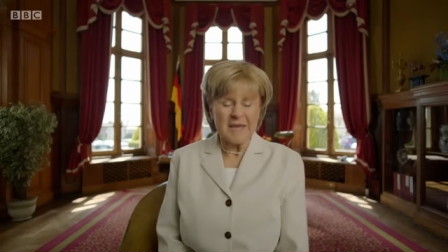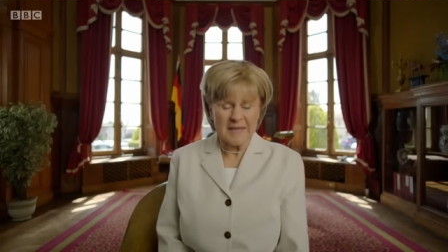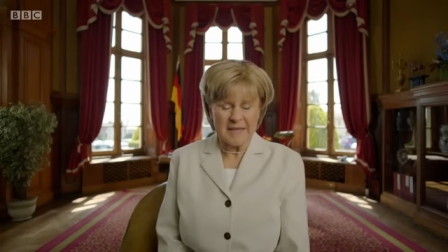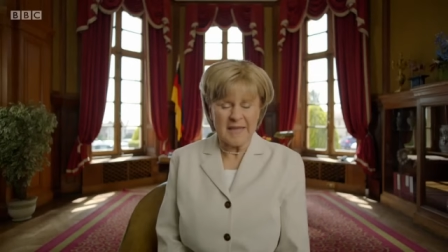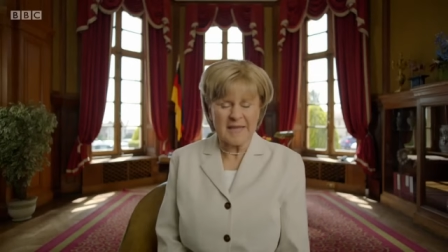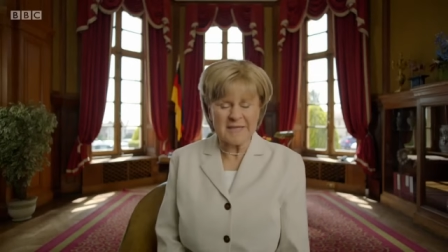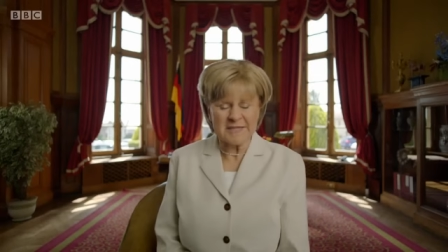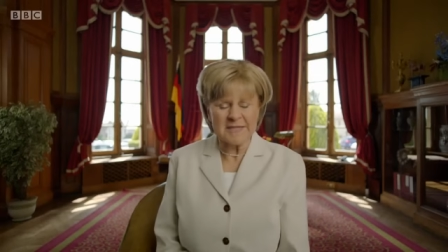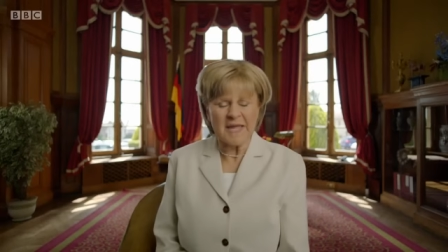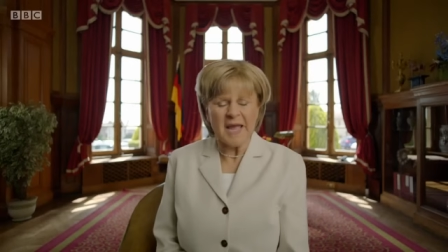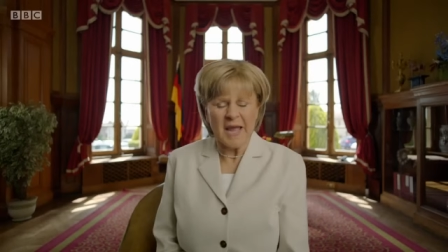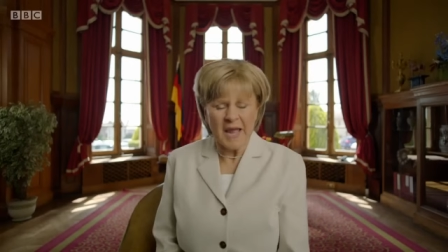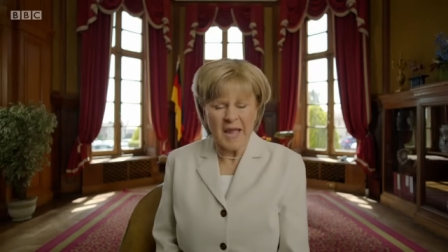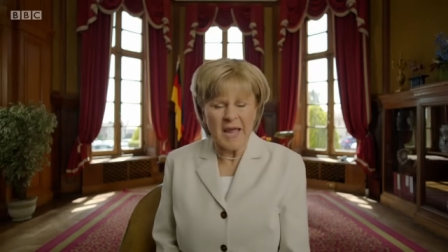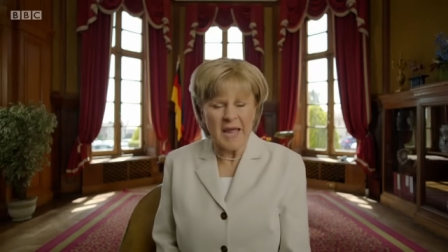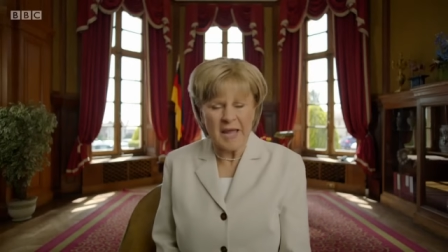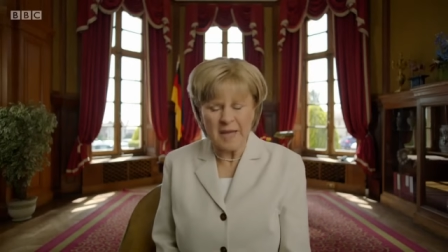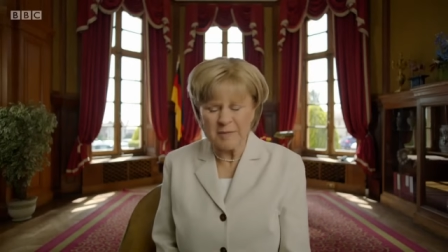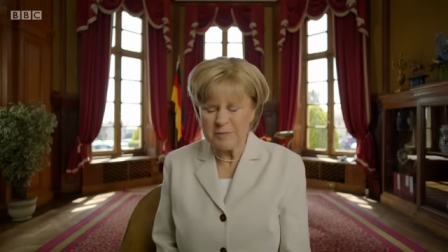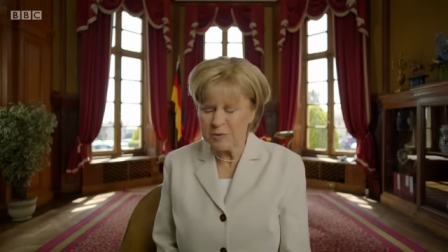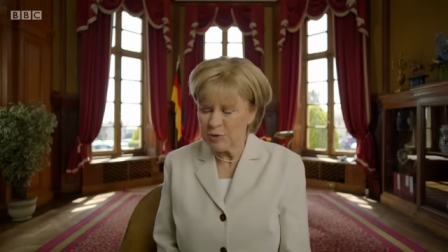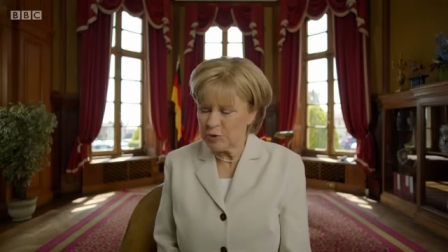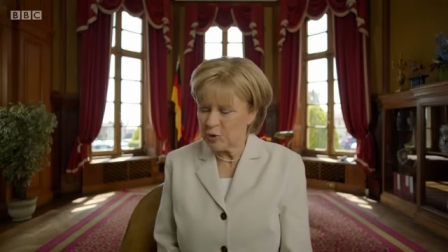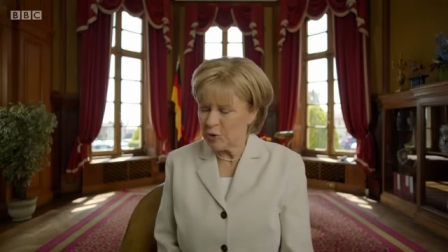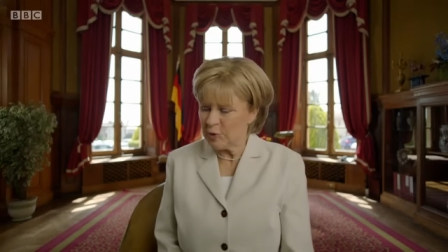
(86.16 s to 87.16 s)
Yes, I
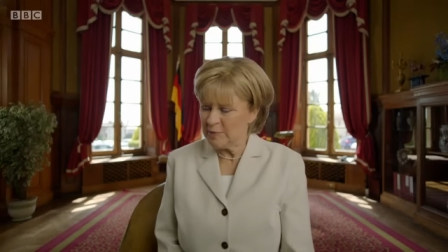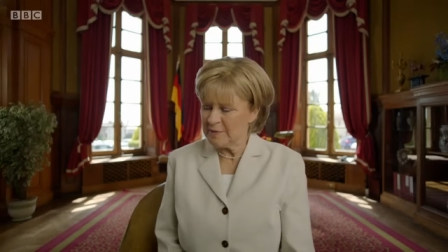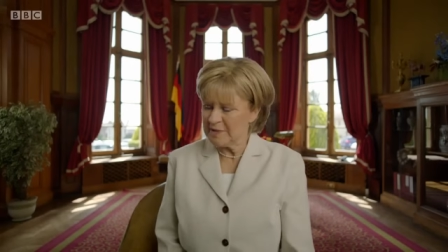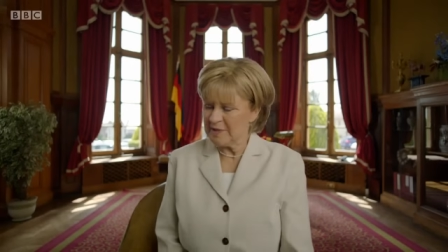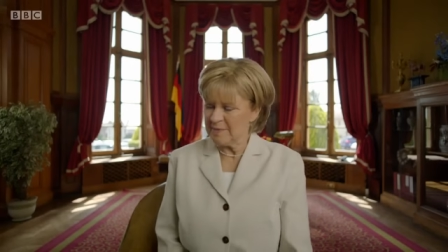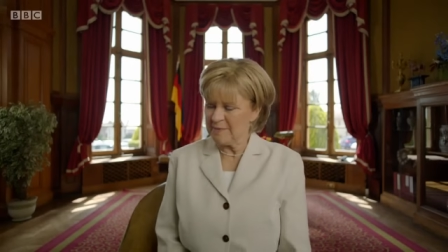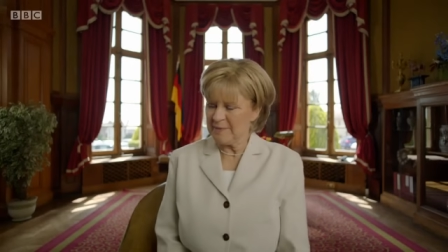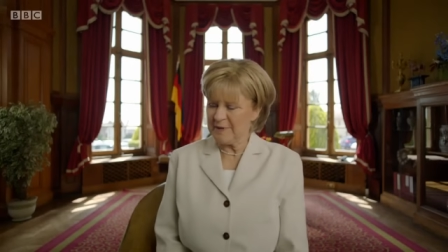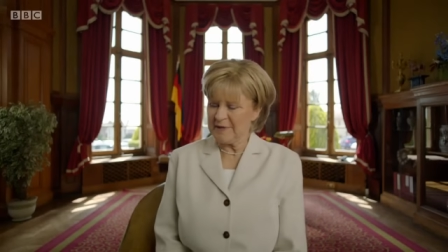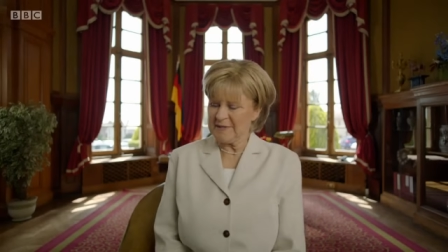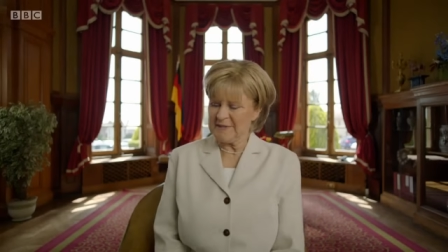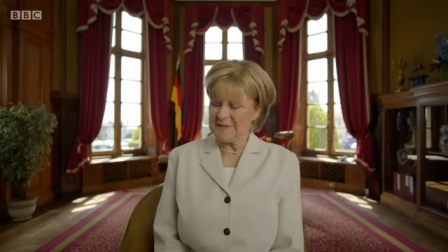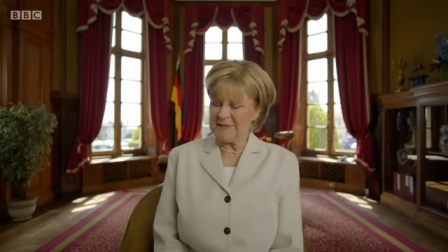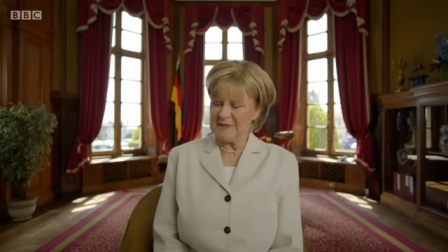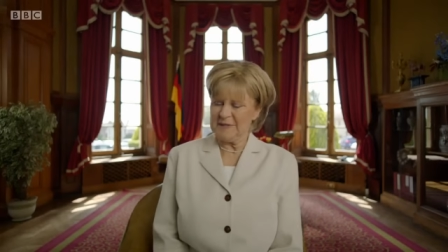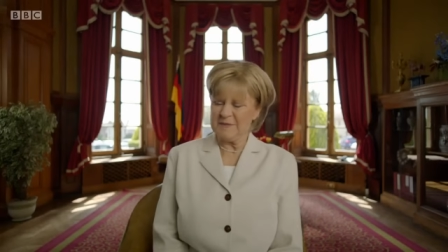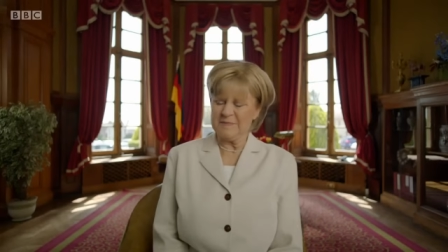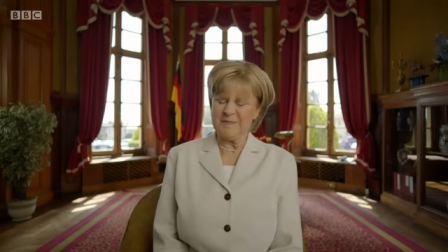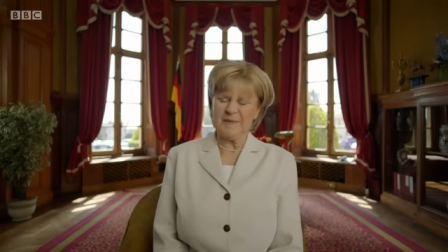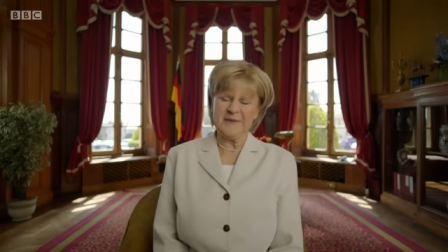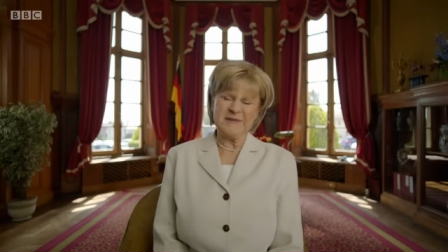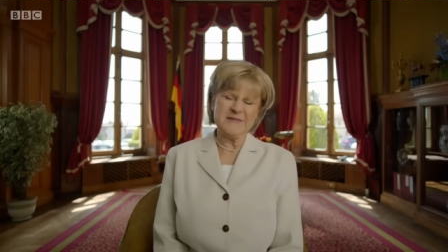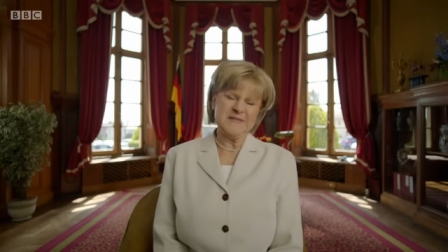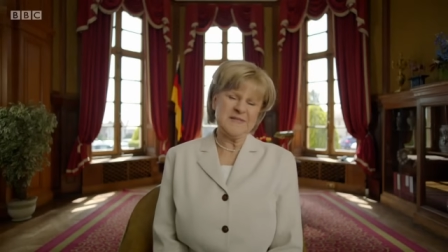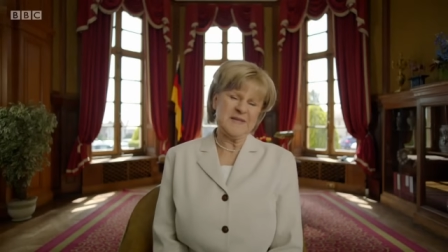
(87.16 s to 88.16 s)
am sure, Mr. President,
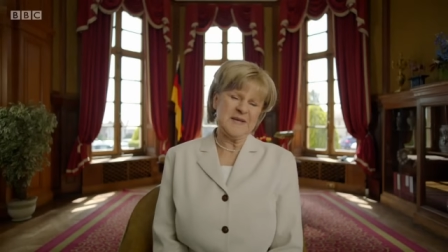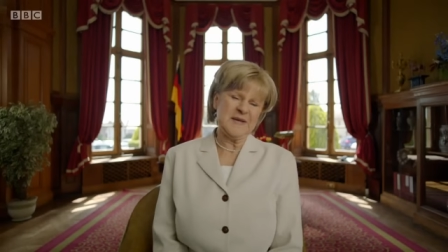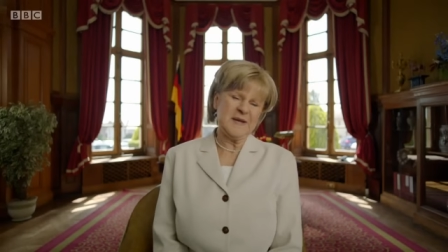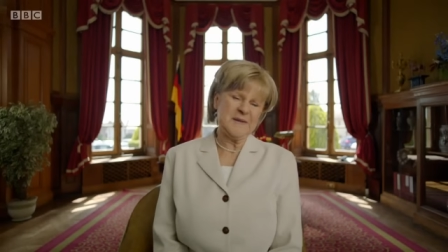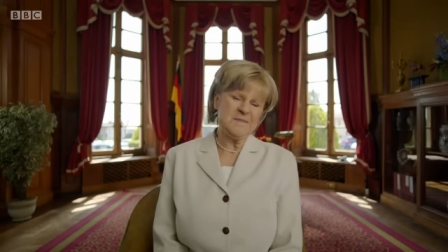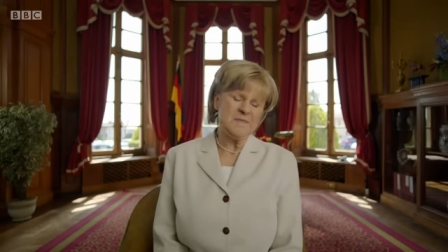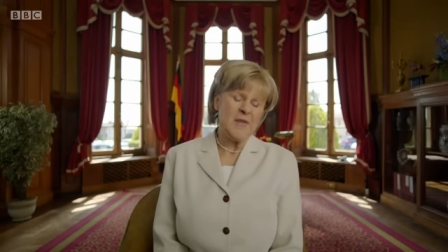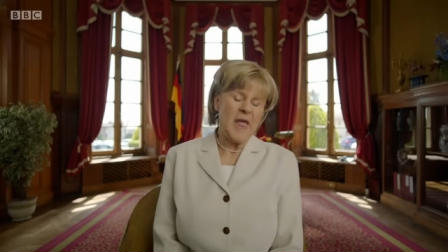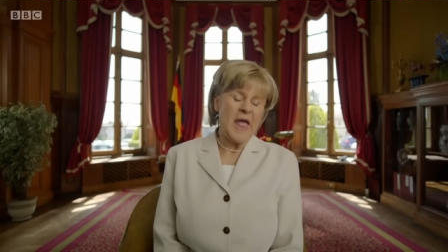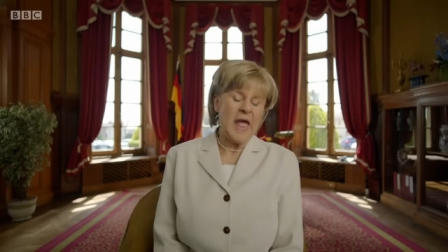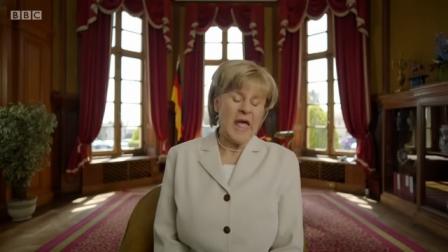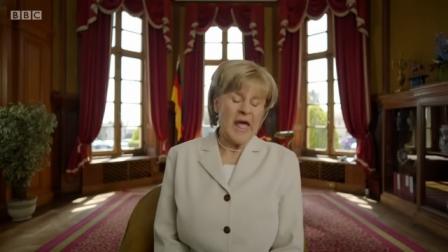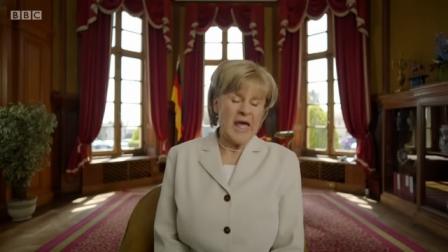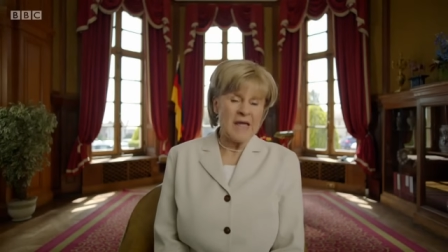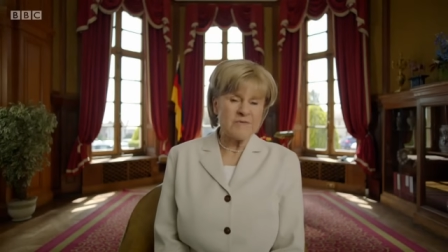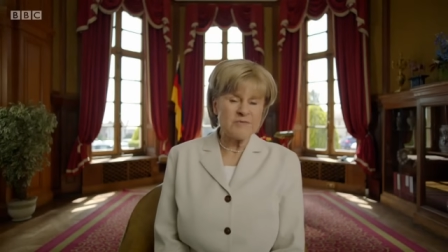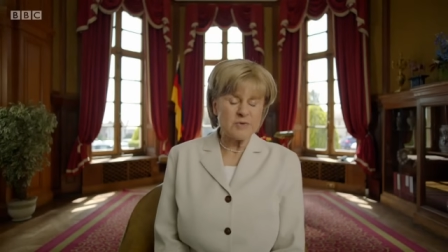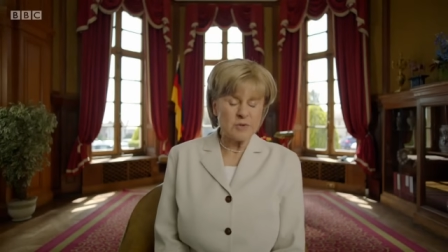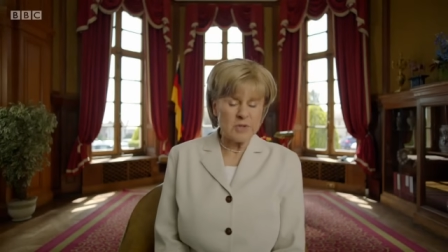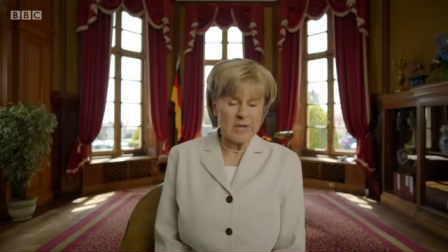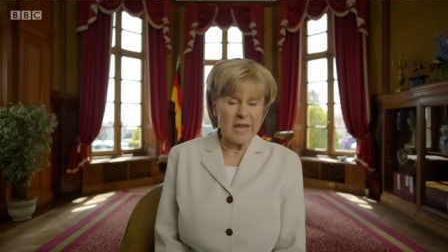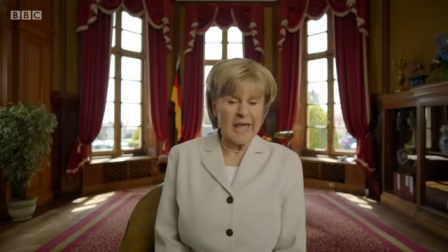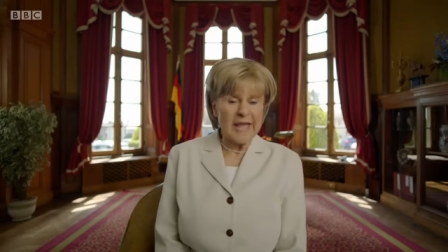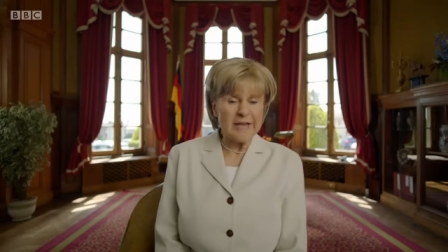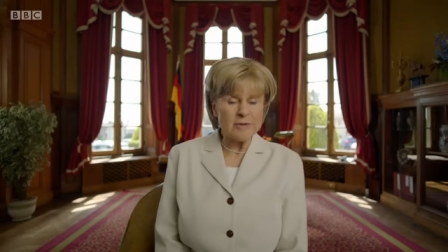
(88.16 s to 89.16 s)
but uh, I
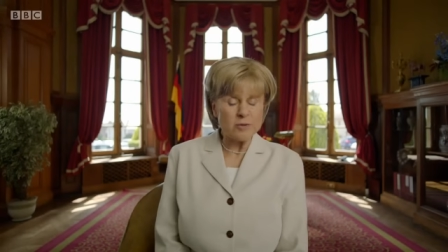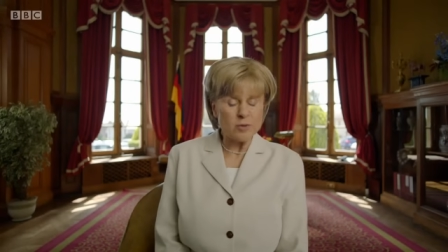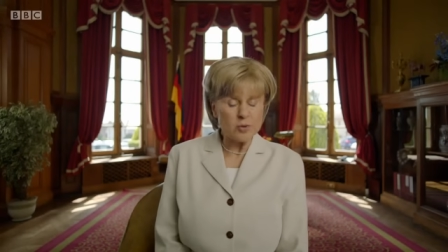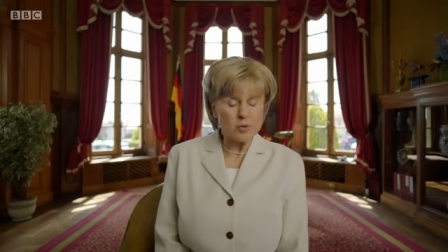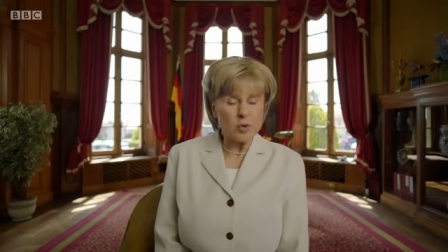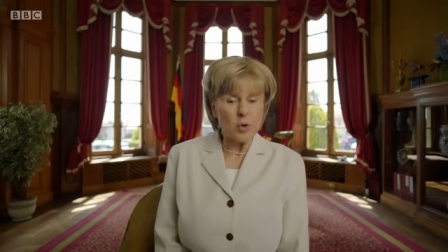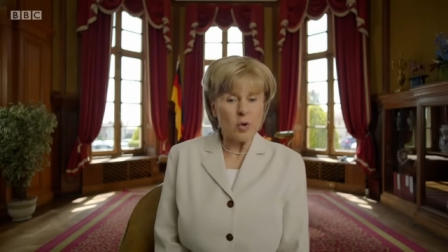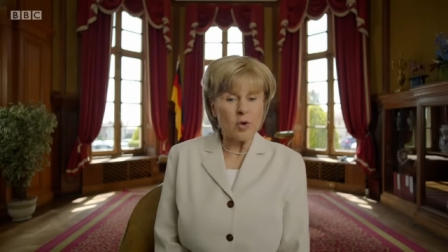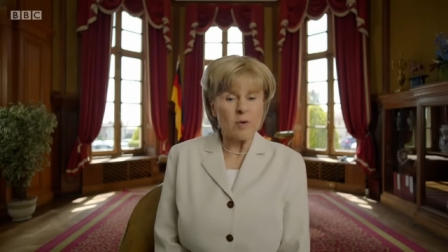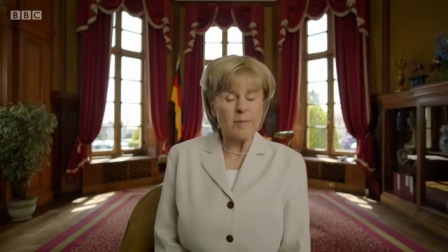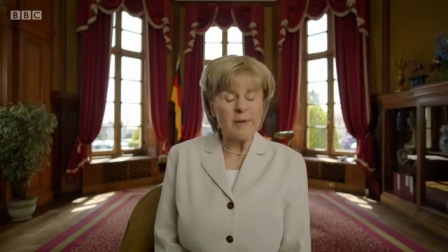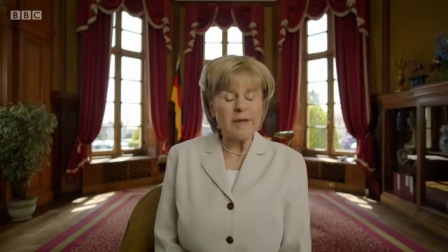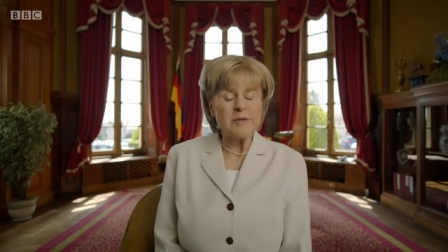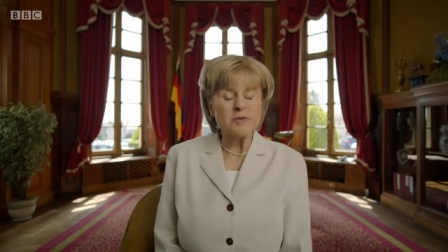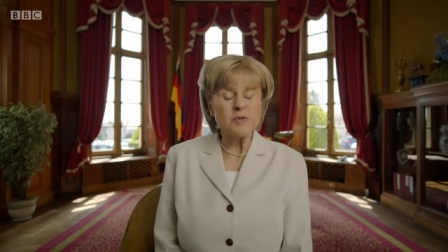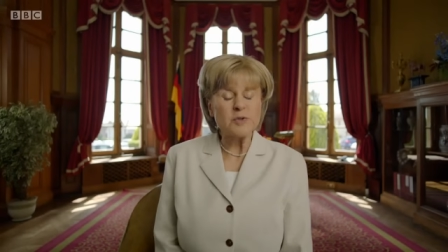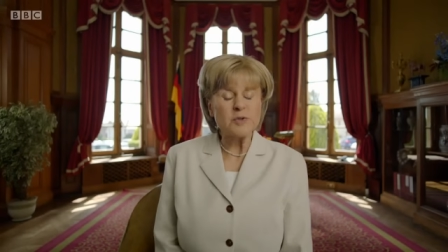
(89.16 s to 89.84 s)
would like to talk about